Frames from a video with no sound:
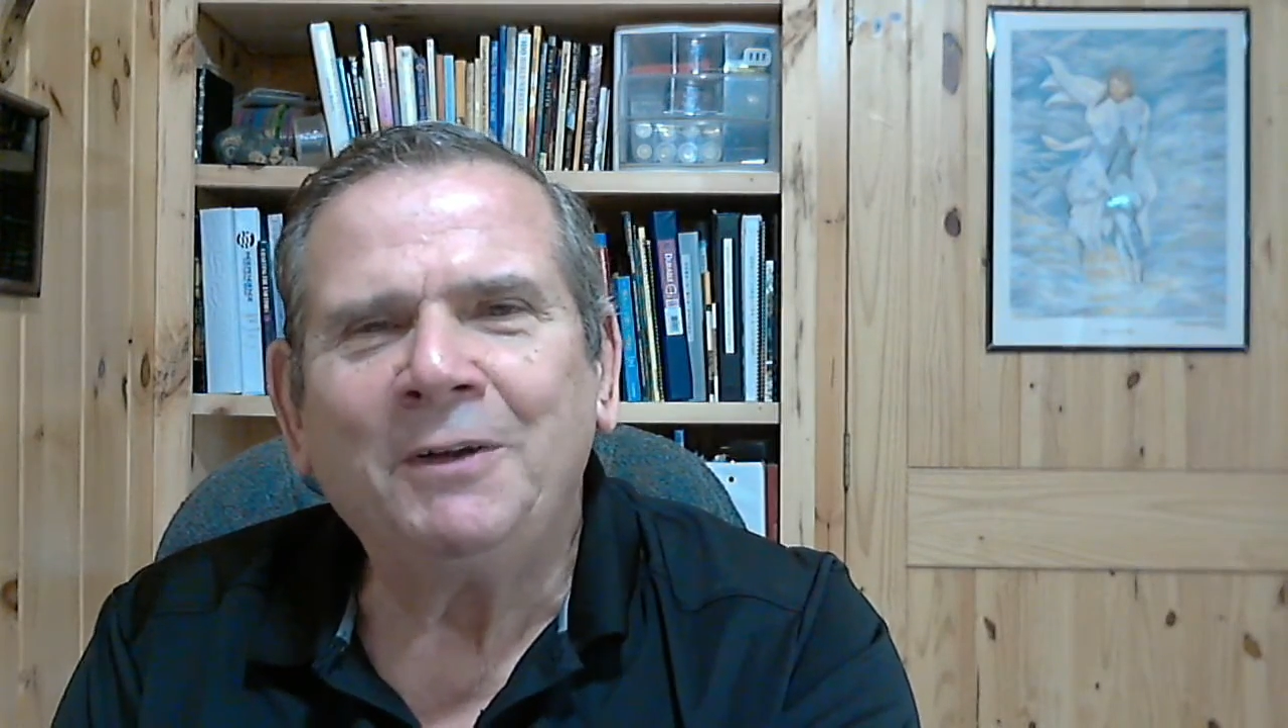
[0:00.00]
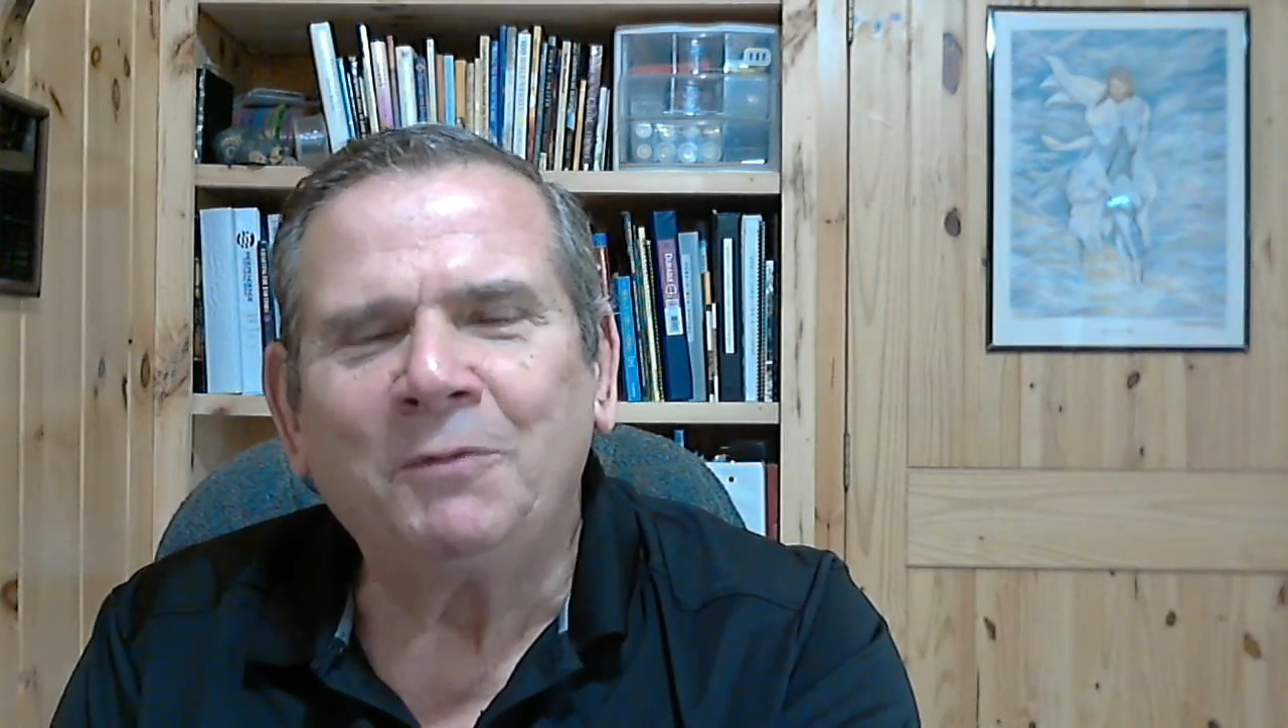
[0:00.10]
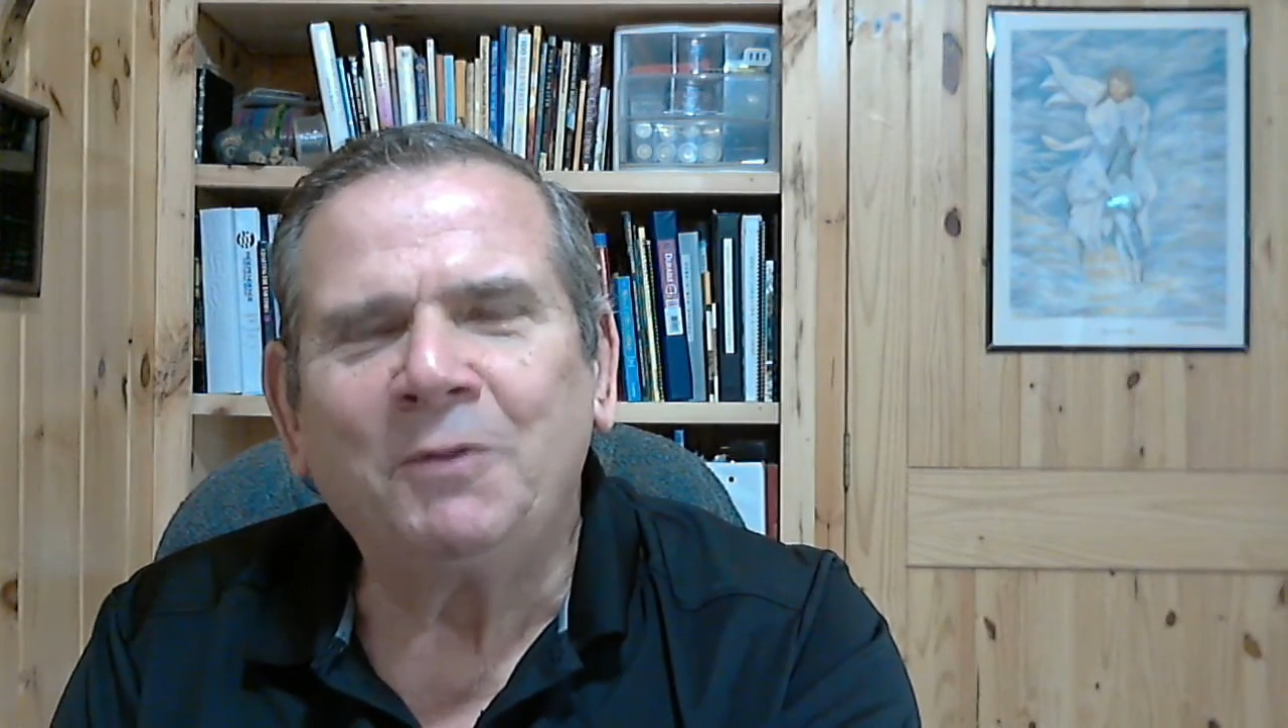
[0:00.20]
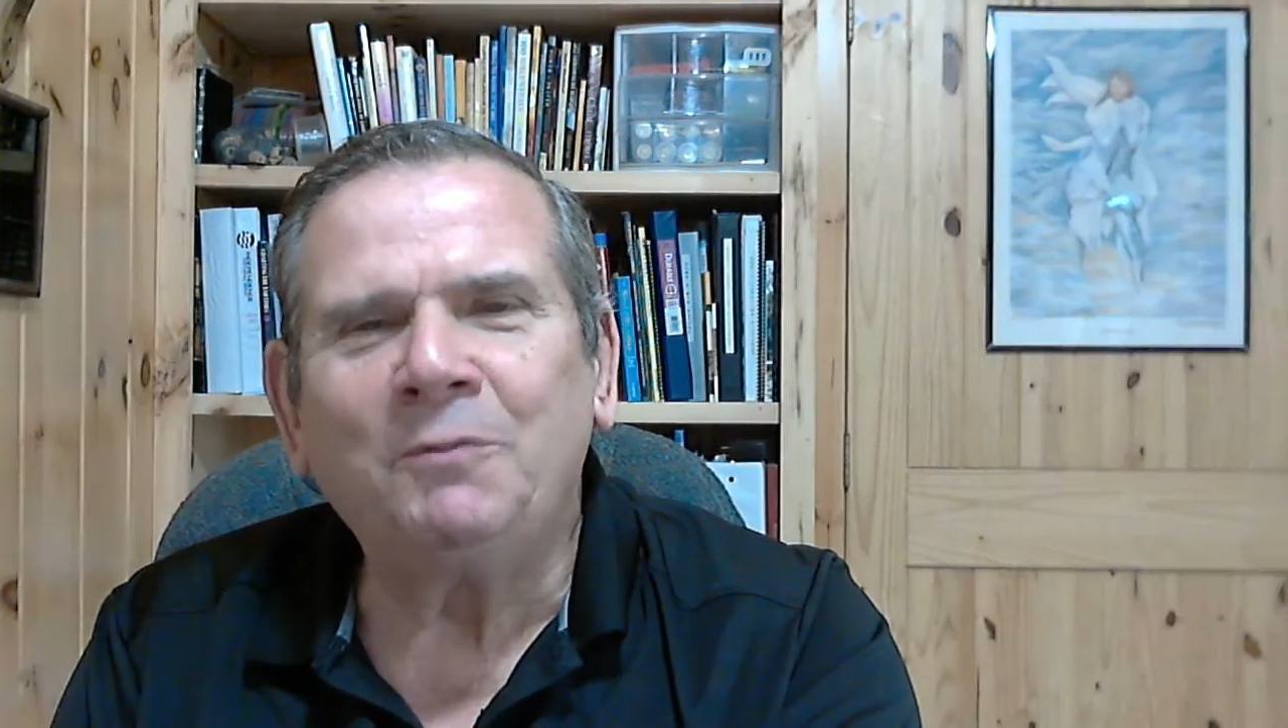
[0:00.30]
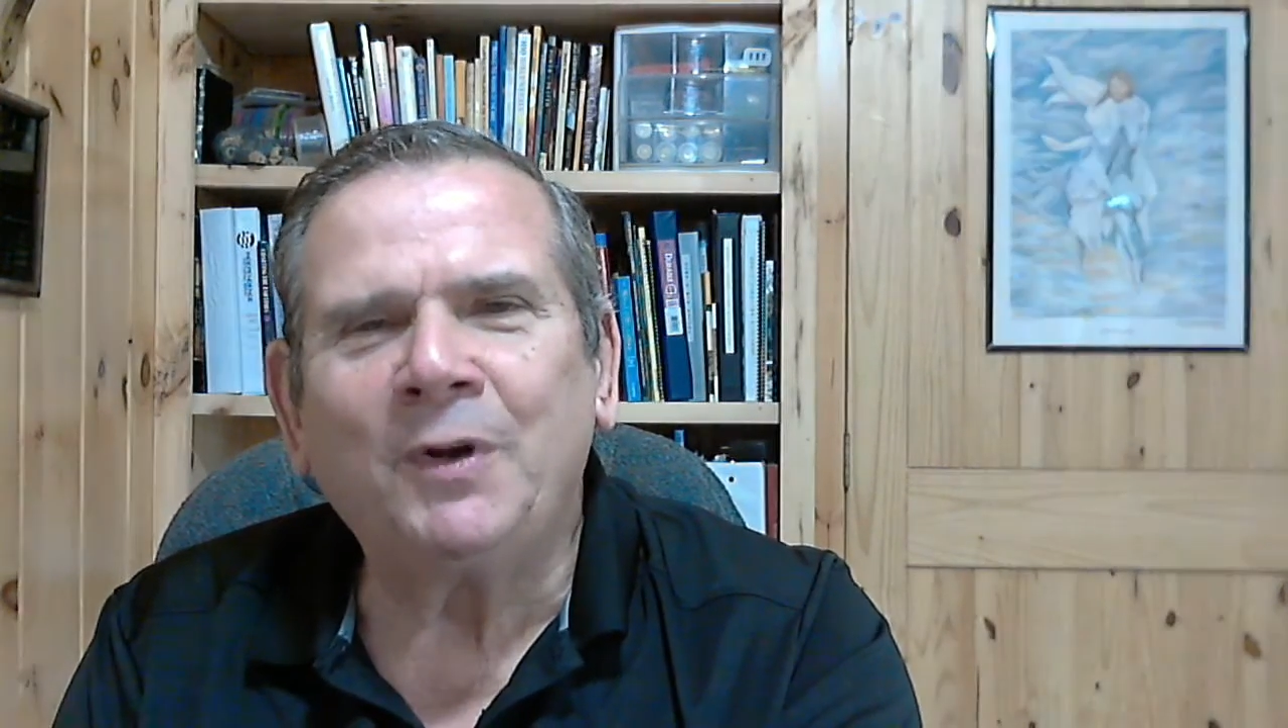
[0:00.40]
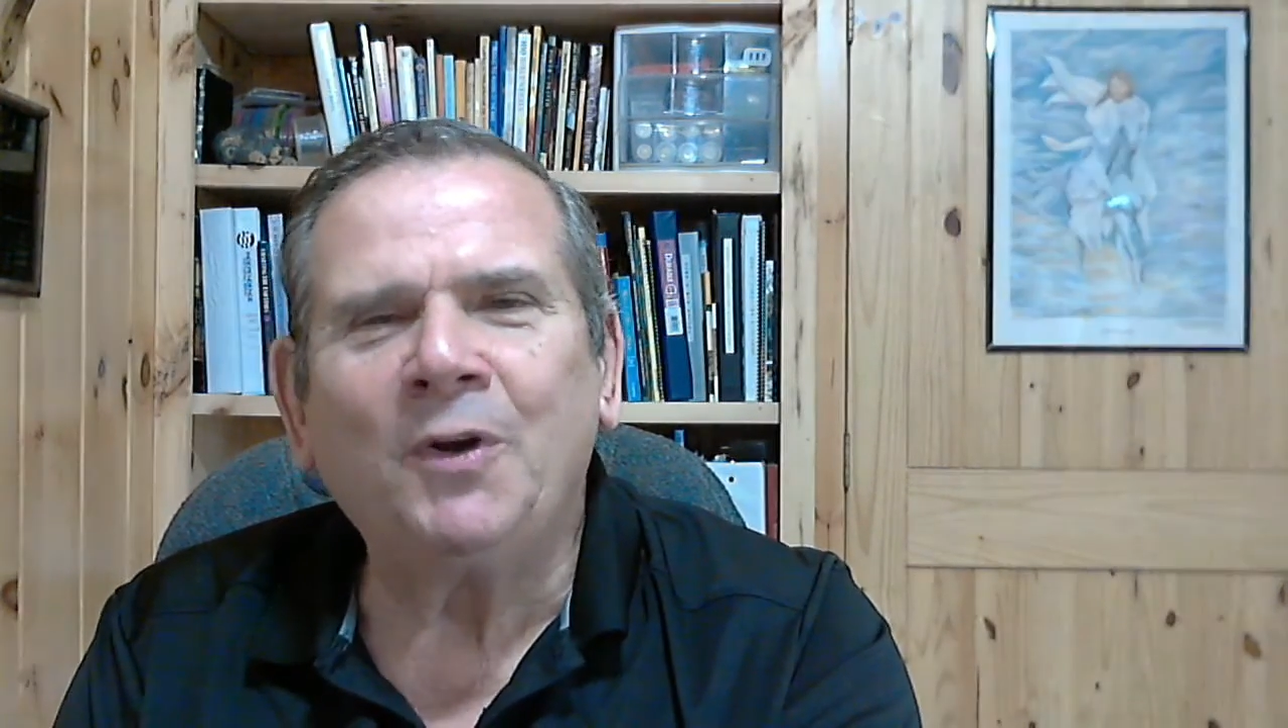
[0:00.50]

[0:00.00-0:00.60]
when we